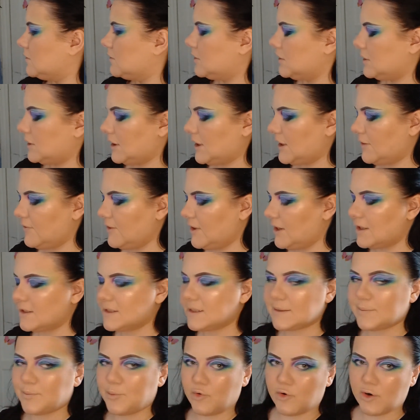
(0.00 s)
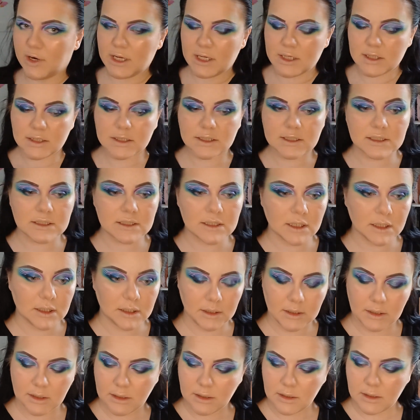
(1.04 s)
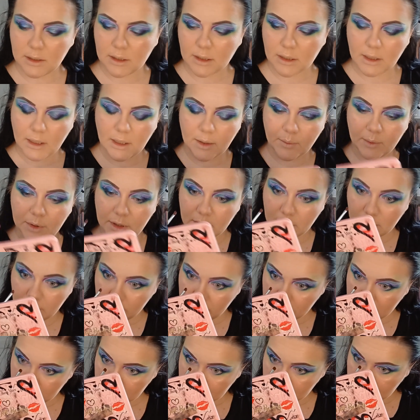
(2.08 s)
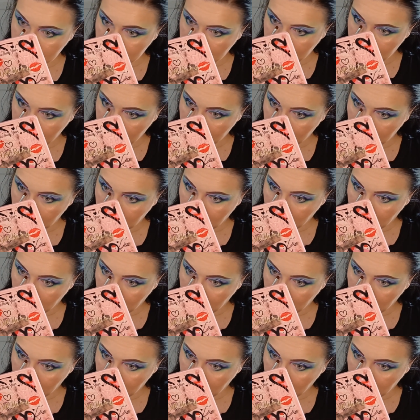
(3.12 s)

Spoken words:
Give it a spritz, and we are going to